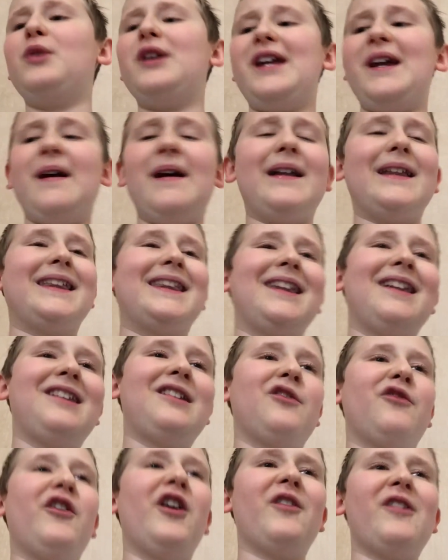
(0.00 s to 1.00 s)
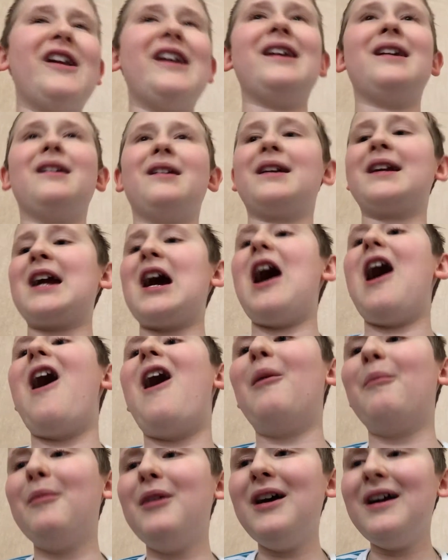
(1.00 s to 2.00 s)
had this very
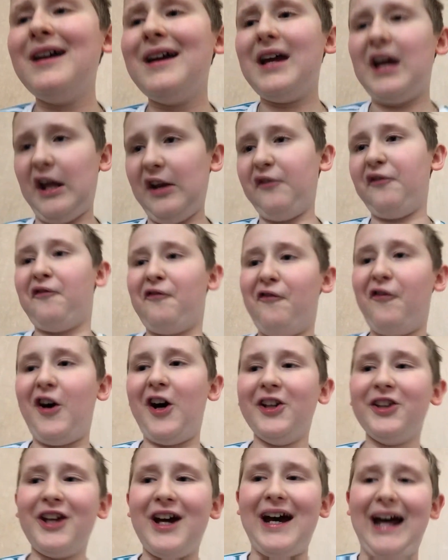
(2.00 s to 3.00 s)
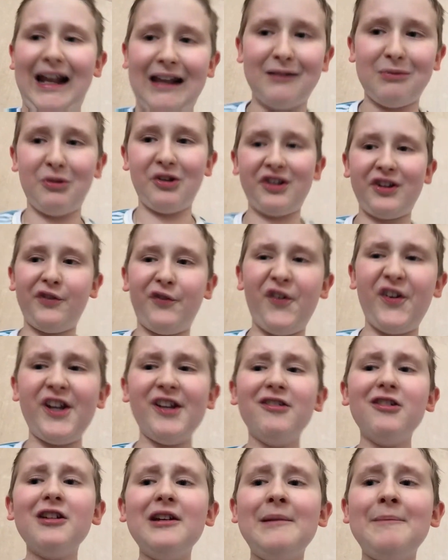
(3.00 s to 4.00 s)
calm and fun
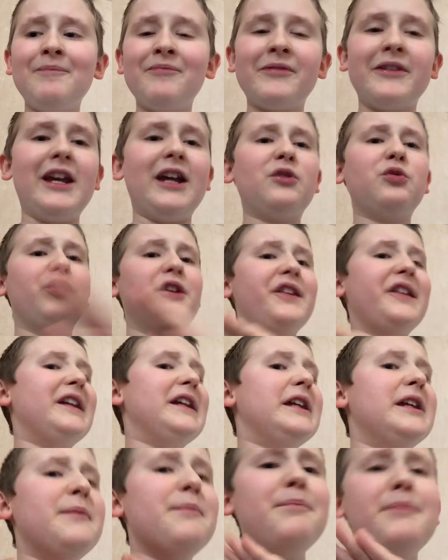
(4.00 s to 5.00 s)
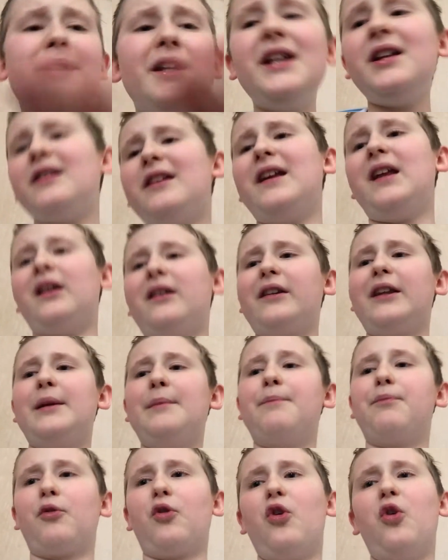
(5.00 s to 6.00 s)
atmosphere that was
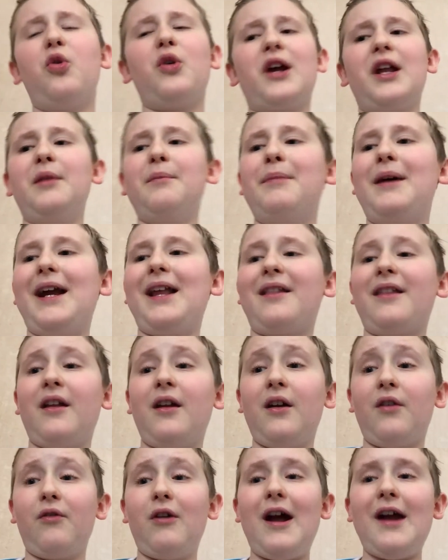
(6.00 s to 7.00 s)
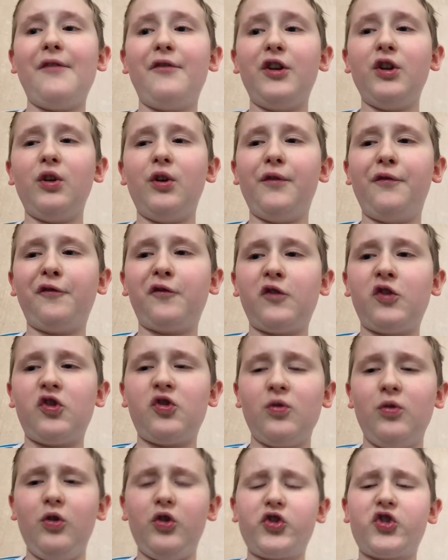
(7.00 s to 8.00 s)
immediately broken by the arrival of
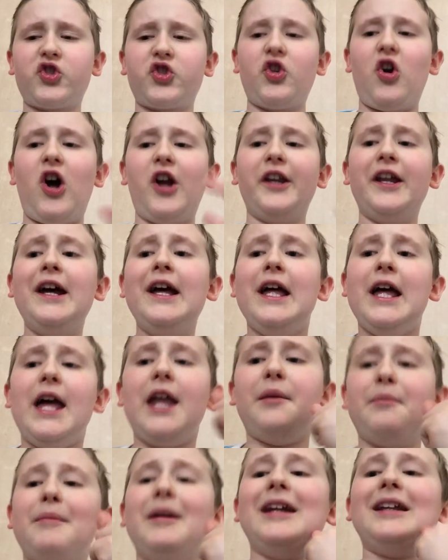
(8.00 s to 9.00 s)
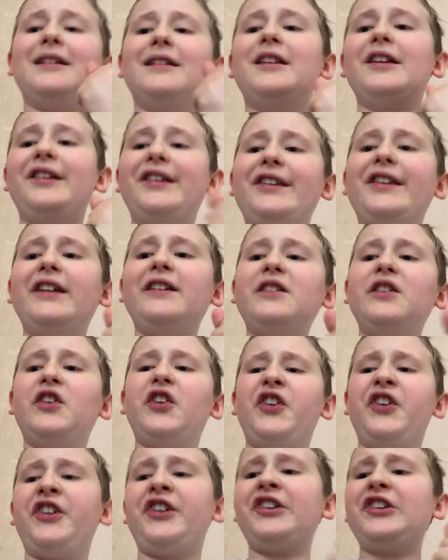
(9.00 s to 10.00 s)
Ultron, and made the scene
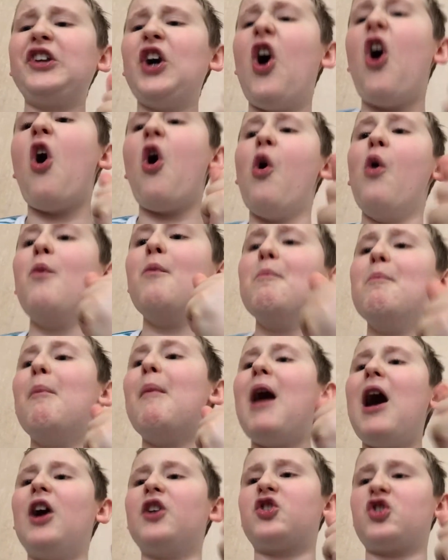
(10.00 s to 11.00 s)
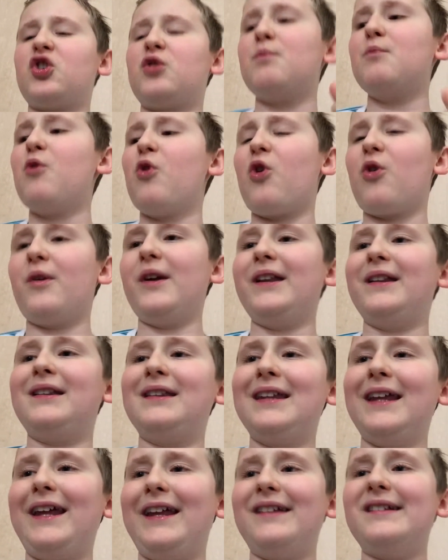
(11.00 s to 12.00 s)
so much more
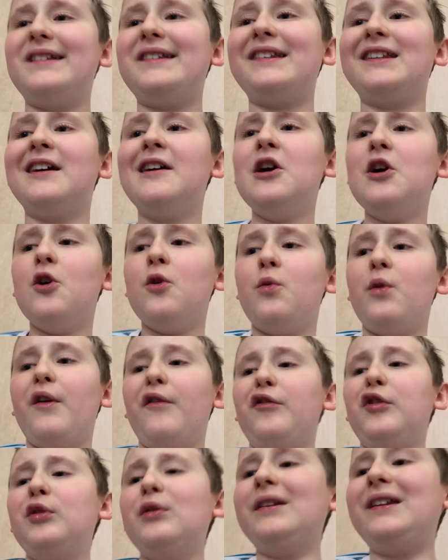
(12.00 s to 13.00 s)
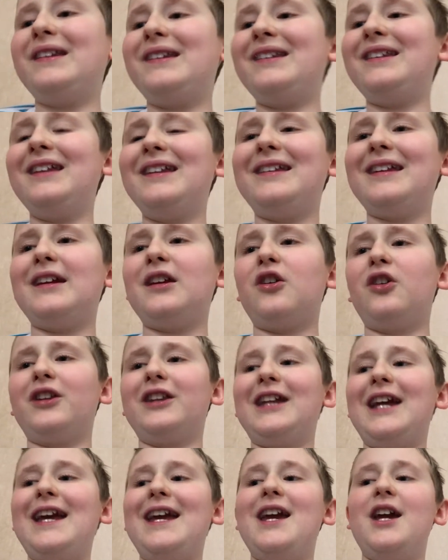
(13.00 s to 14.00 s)
intense, with you sitting
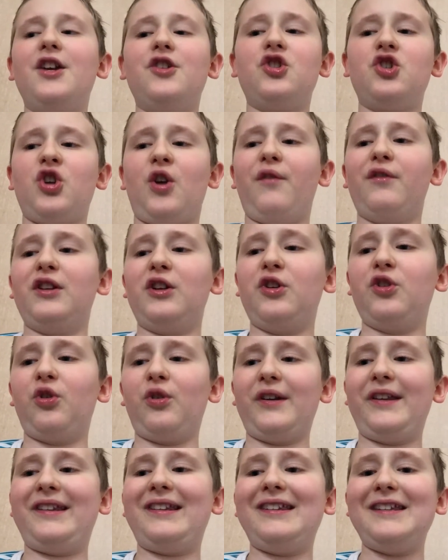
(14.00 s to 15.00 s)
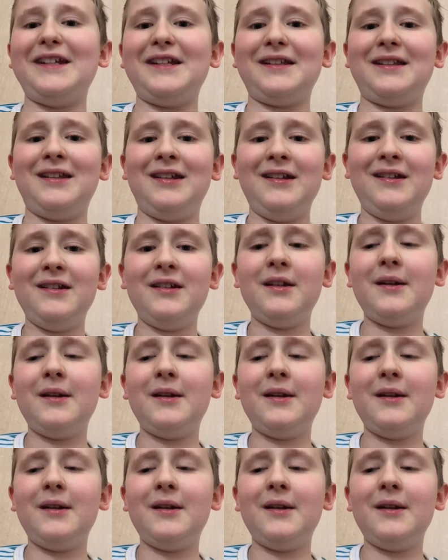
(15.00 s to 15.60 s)
on the edge of your seat.